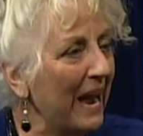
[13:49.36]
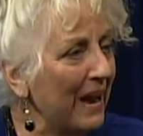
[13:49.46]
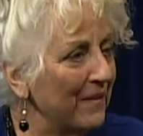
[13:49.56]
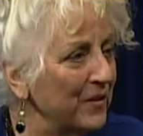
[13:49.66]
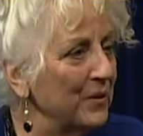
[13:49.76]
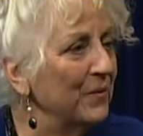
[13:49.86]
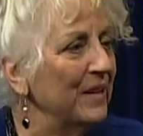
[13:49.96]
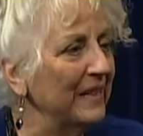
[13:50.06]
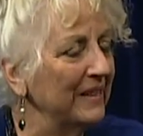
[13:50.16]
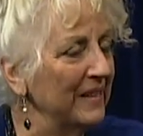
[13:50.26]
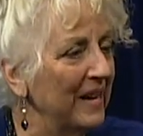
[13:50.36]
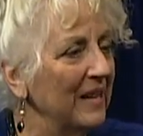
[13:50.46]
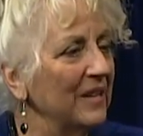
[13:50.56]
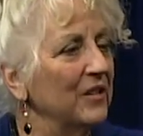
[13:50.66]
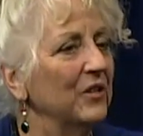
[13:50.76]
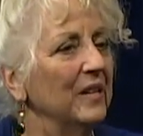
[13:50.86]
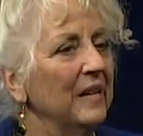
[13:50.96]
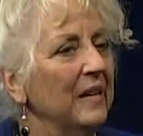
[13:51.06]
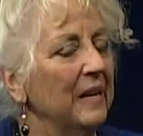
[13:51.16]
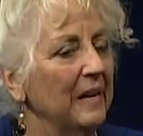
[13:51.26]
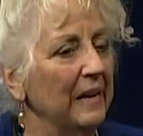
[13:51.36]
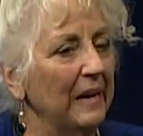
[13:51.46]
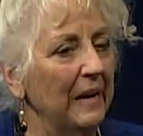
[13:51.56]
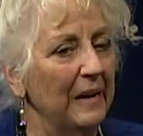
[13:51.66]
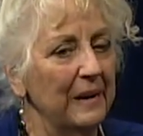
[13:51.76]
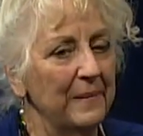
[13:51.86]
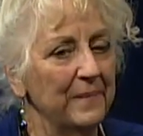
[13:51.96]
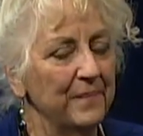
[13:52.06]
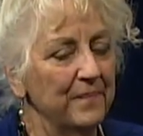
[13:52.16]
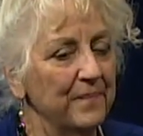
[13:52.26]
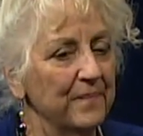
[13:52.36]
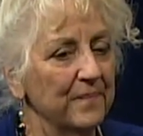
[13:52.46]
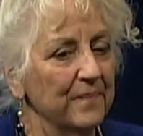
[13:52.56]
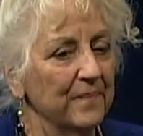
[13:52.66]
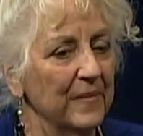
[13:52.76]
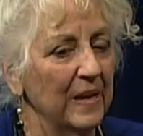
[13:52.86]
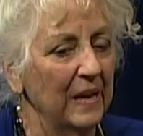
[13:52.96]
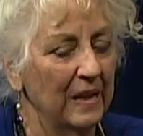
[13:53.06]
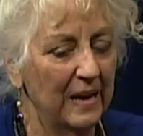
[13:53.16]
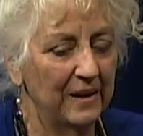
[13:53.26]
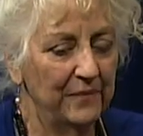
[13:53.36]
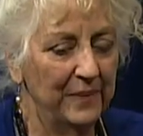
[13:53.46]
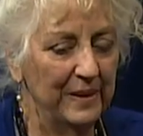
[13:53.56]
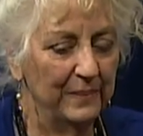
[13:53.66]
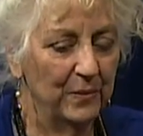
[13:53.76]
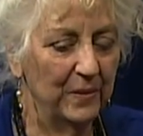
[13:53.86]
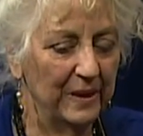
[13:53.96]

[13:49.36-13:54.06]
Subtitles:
You have to acknowledge it. A lot of people, when